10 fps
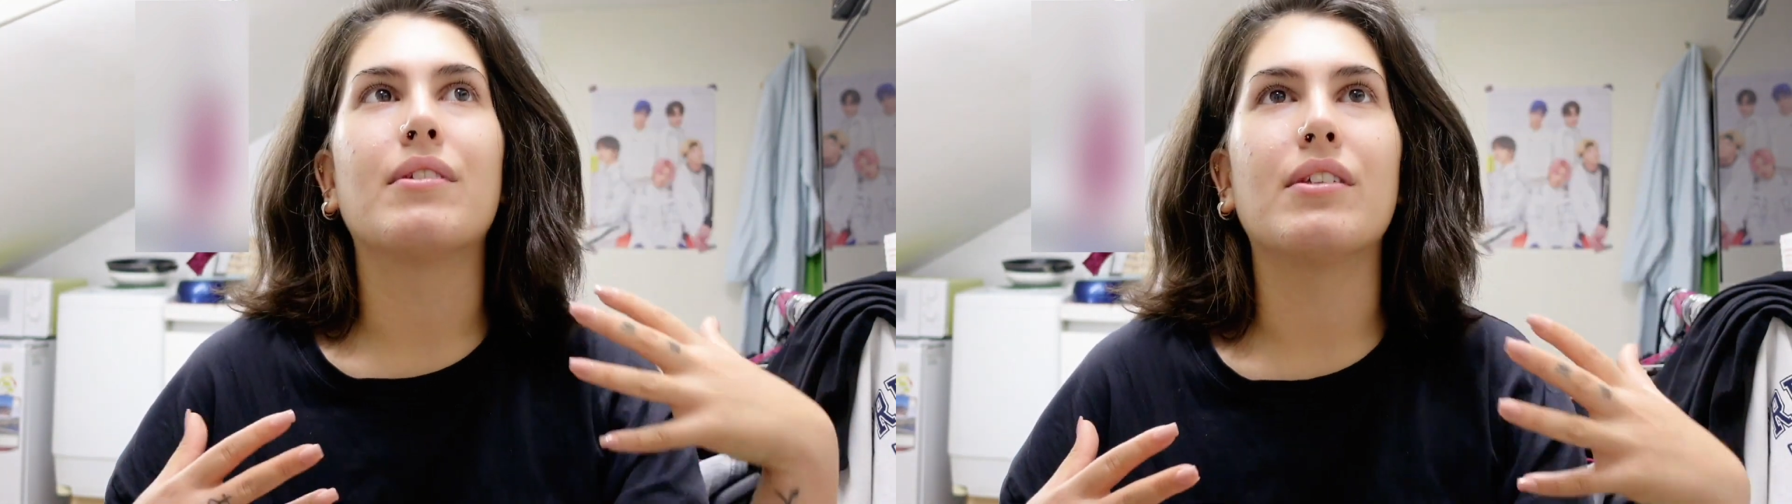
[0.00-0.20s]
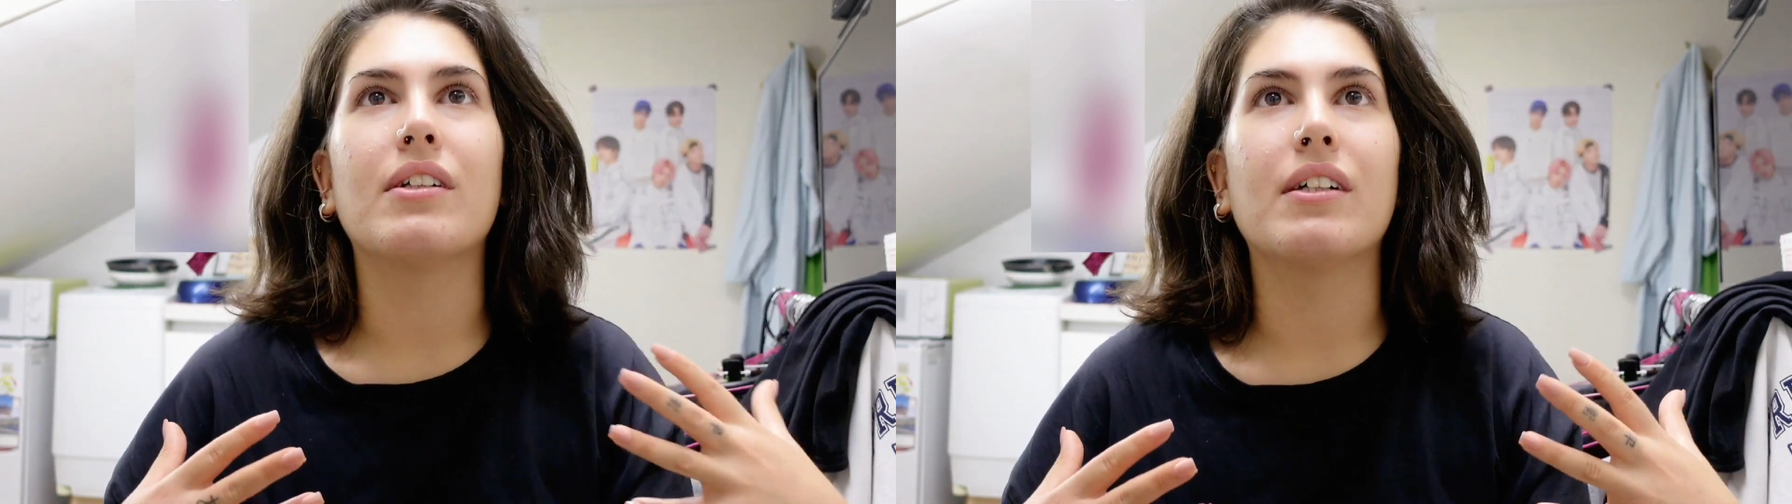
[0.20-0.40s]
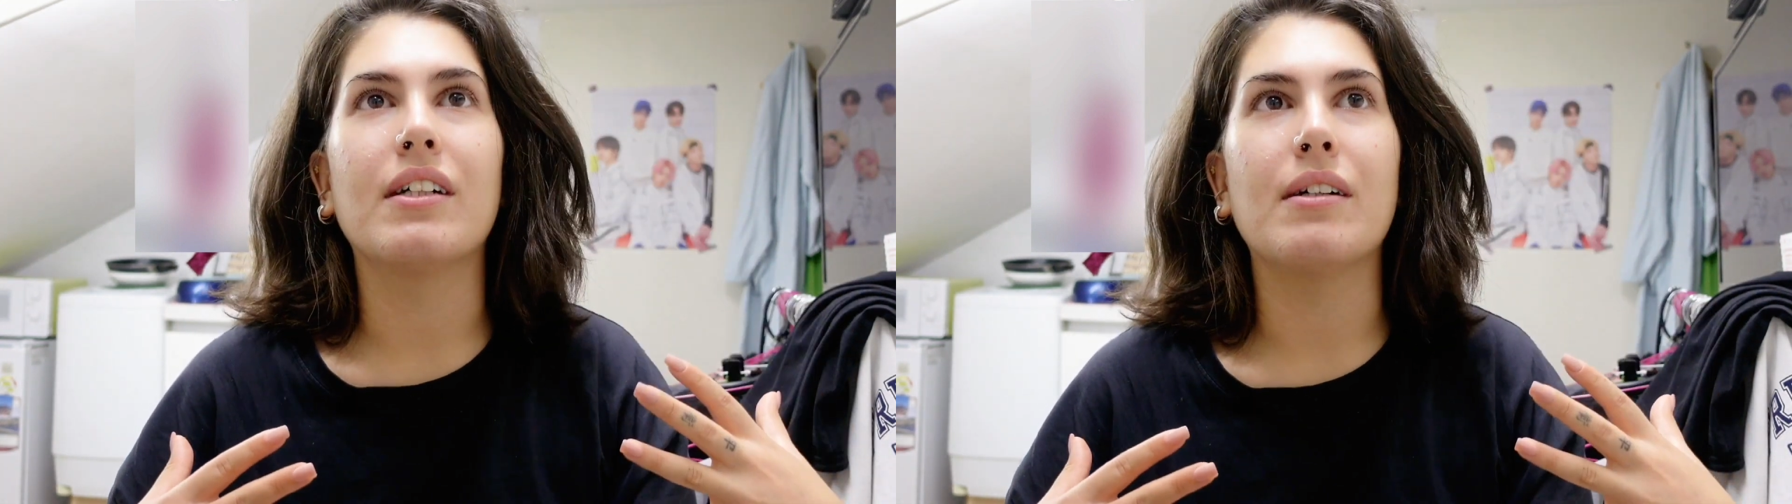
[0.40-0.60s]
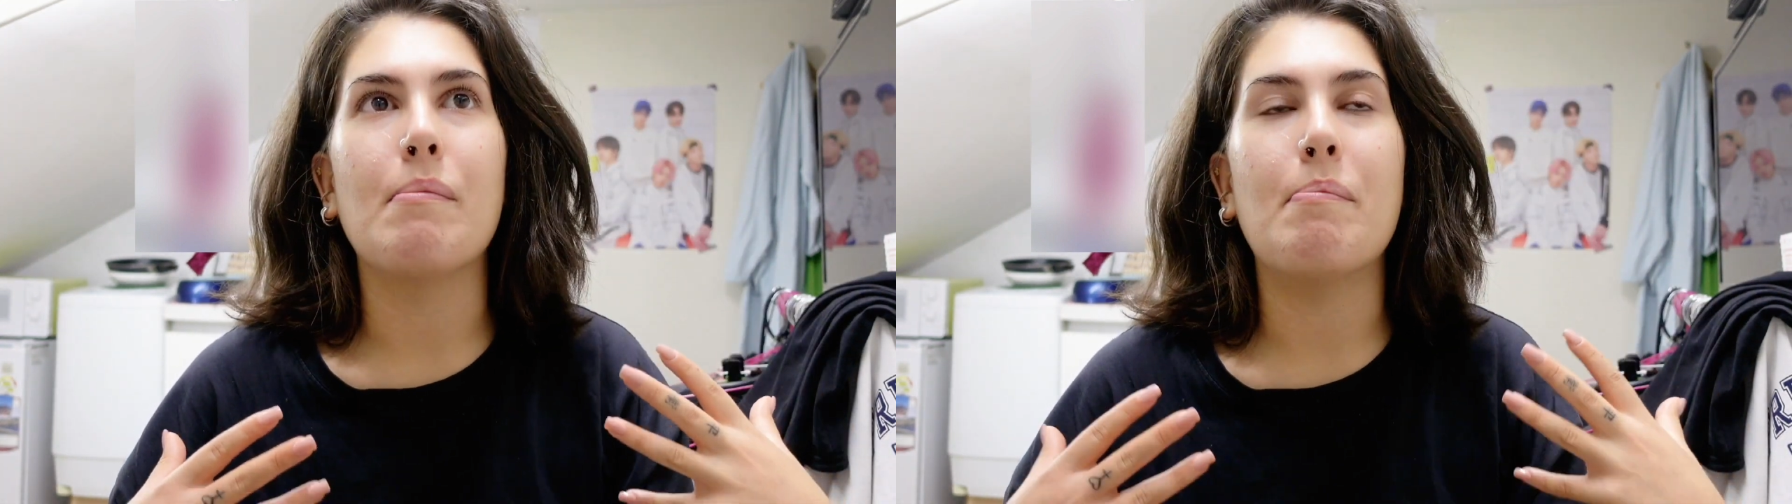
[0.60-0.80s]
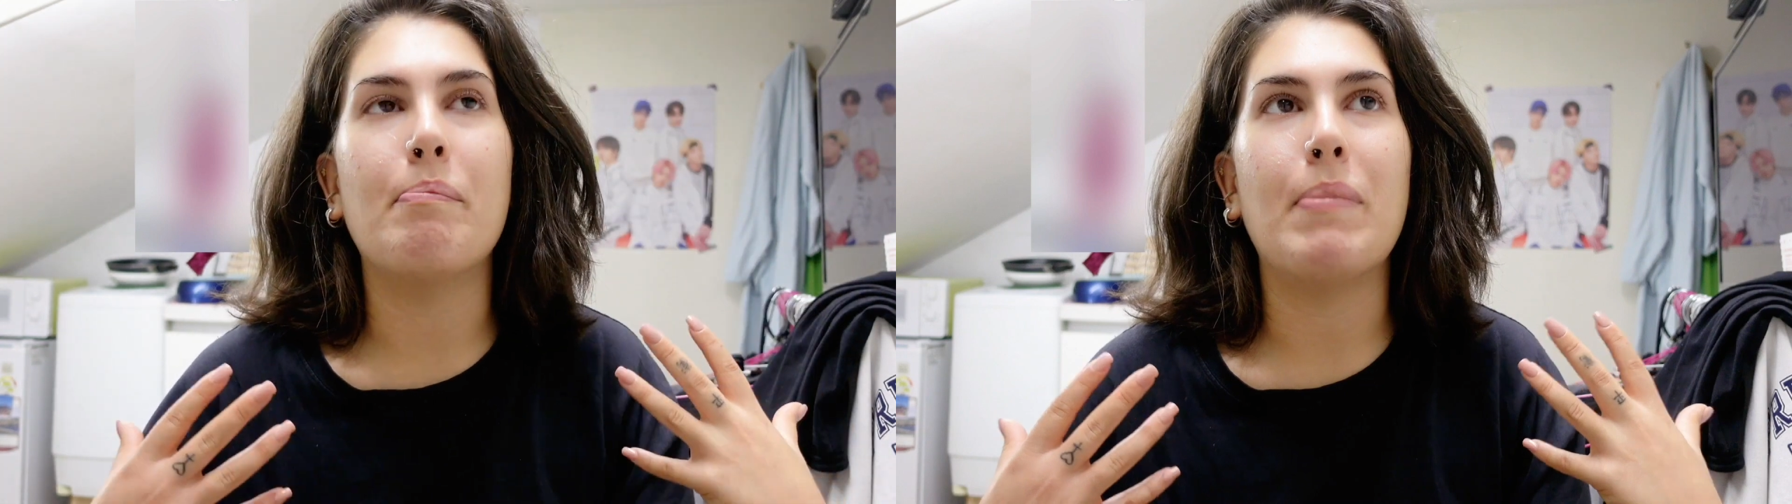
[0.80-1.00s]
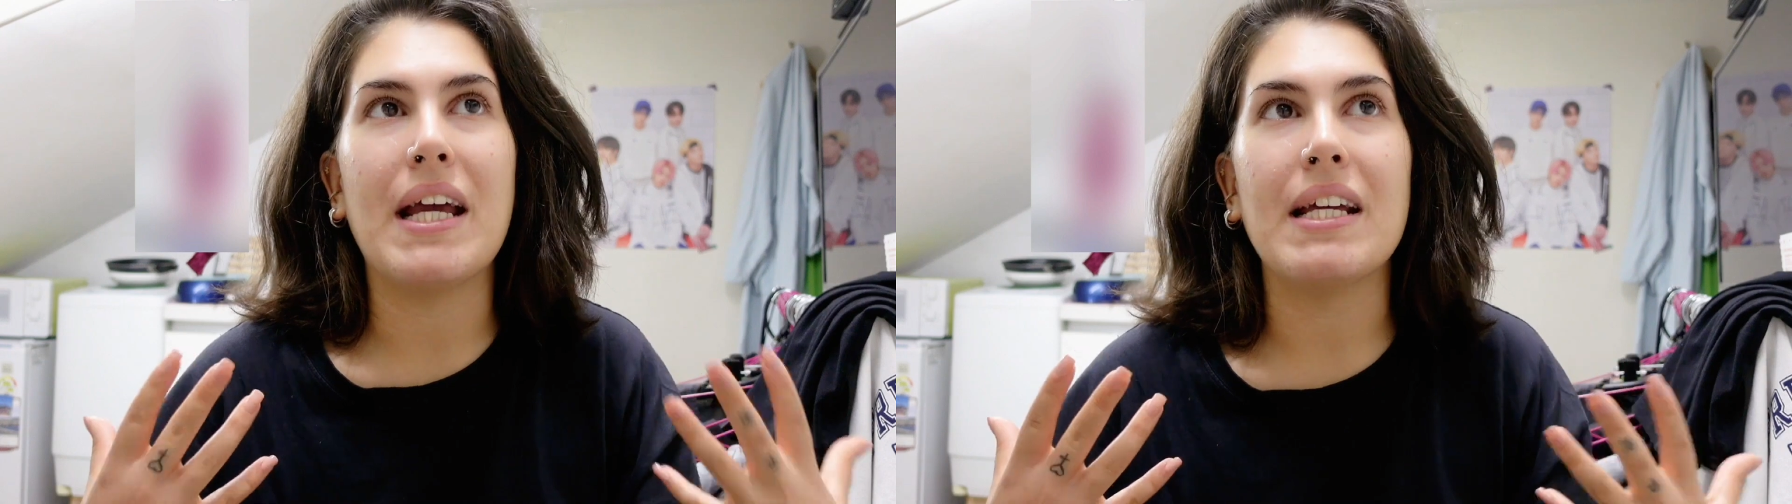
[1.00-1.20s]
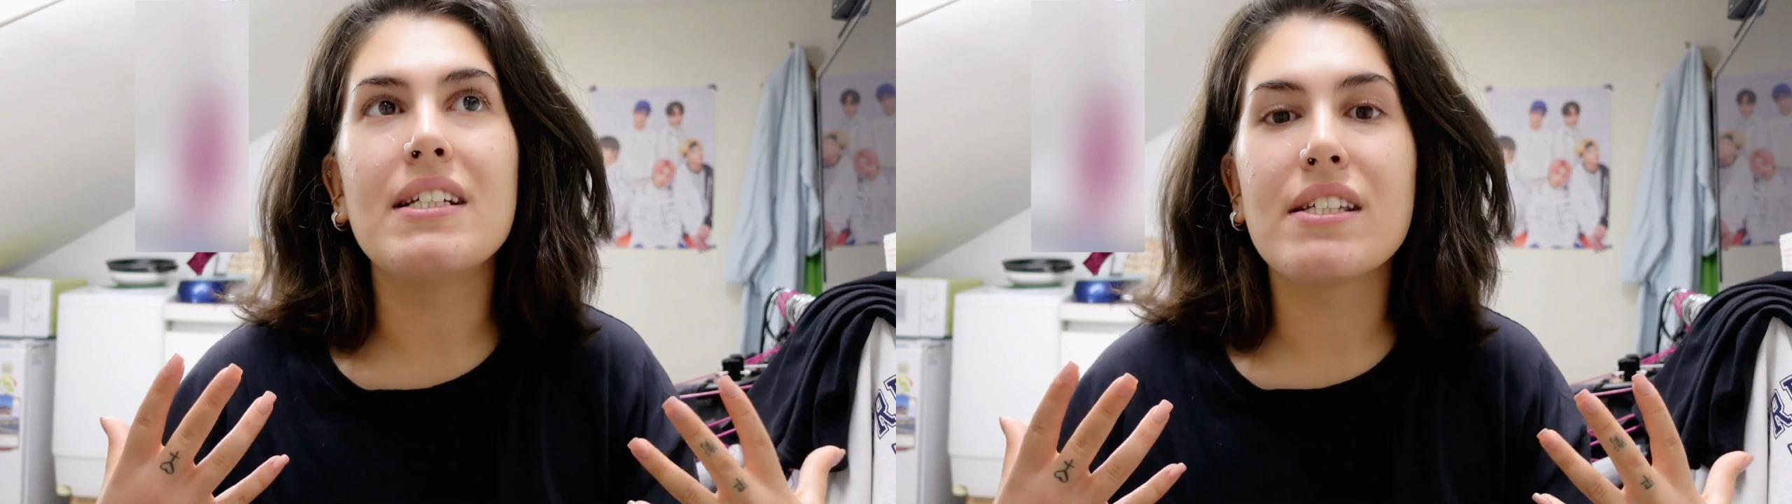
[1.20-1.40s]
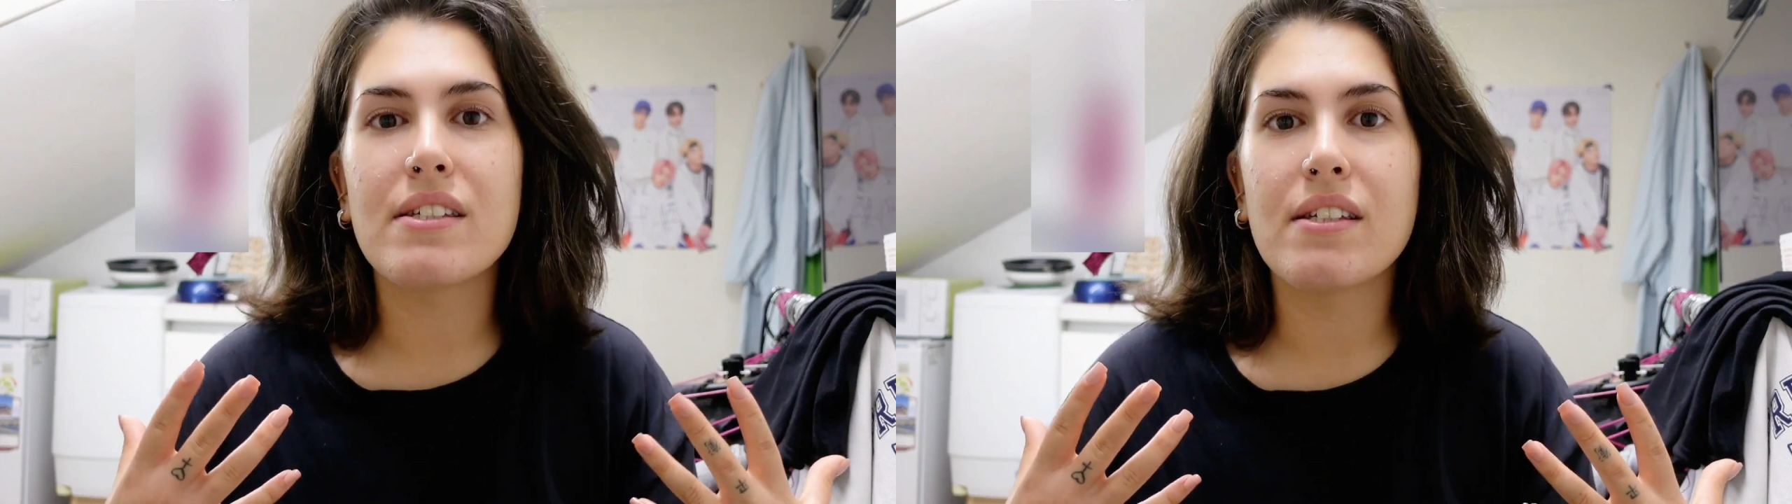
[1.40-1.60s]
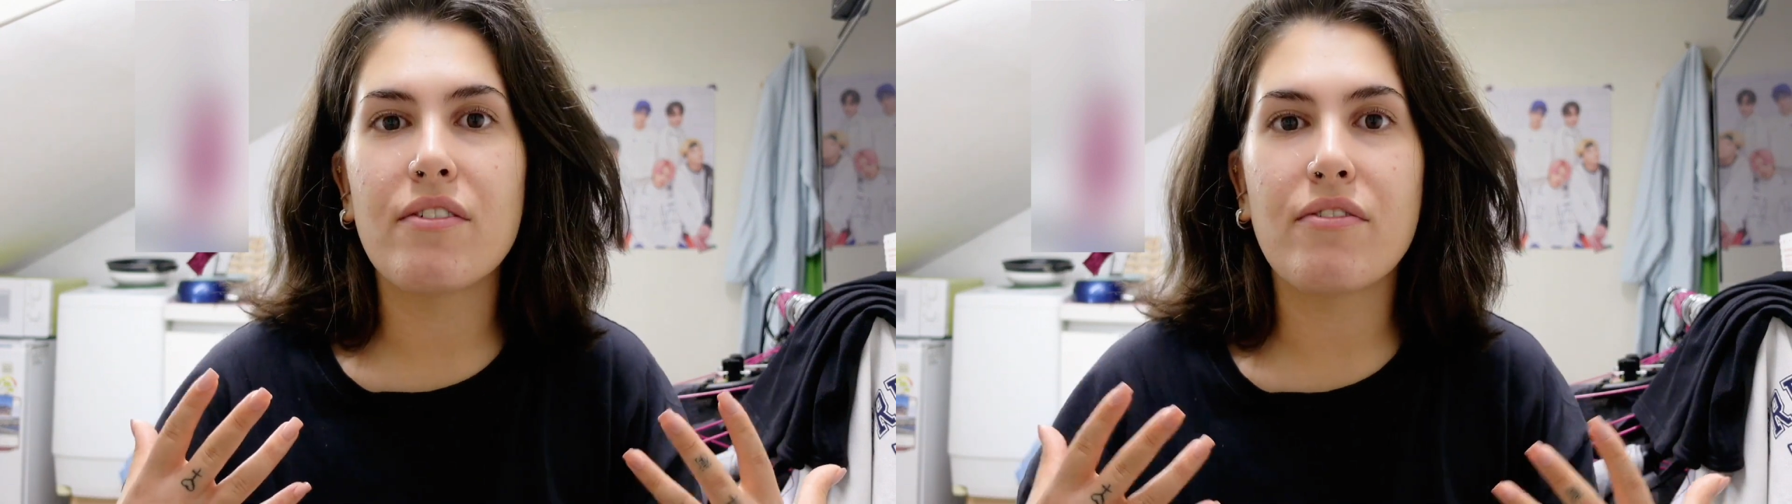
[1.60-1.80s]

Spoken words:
the base